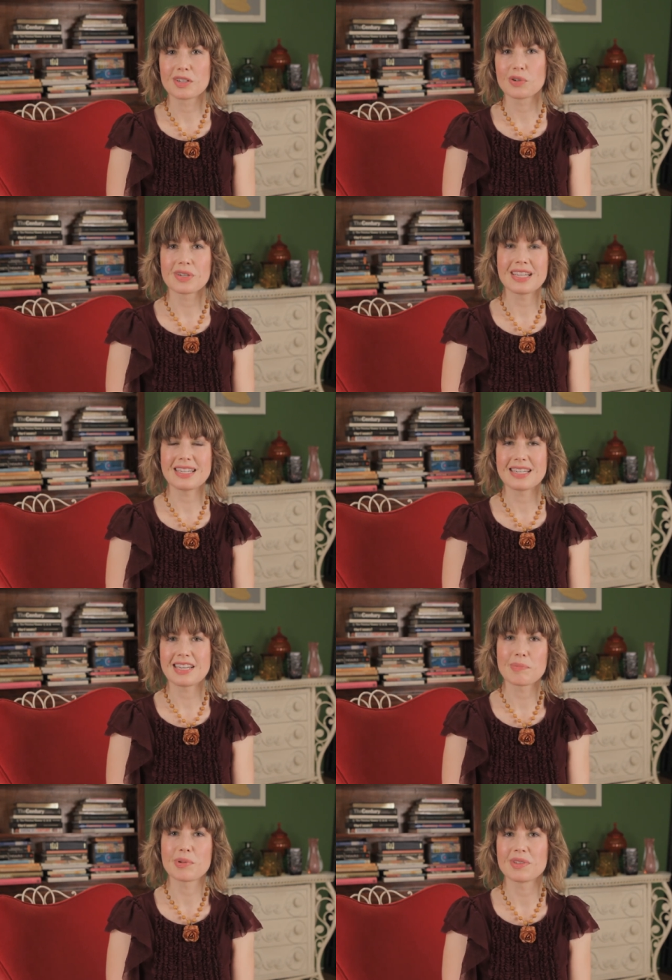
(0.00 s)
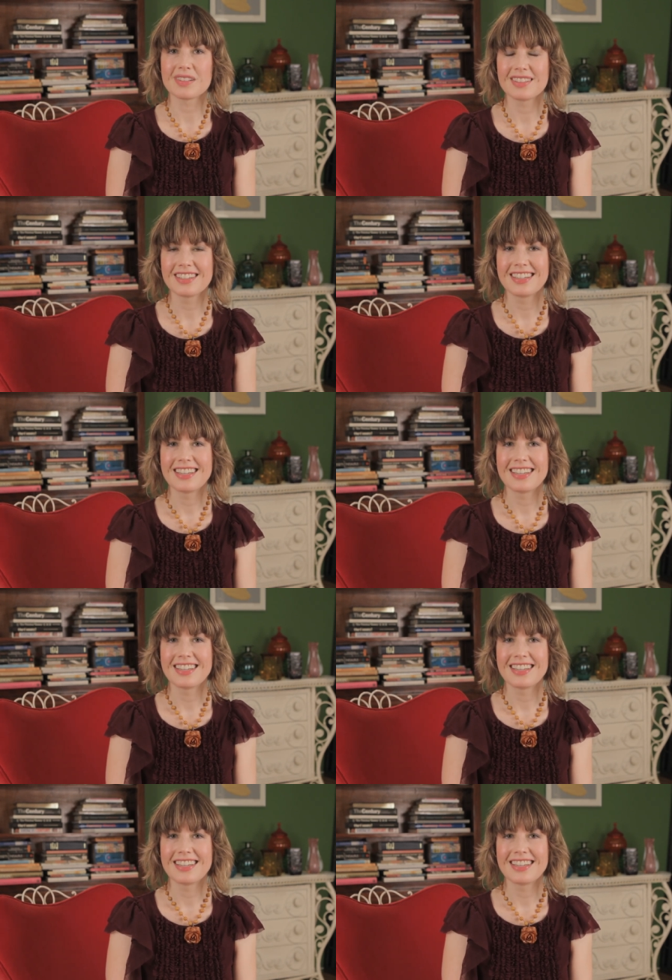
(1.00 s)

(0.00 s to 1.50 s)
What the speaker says: green tipple